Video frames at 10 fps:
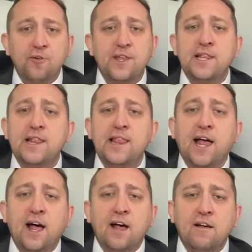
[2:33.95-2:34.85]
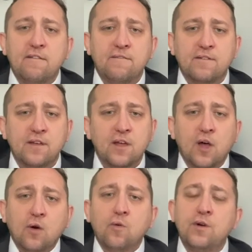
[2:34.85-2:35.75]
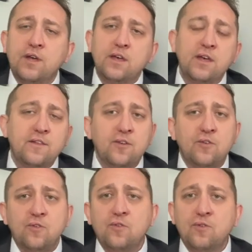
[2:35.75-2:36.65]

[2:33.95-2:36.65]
in love with you.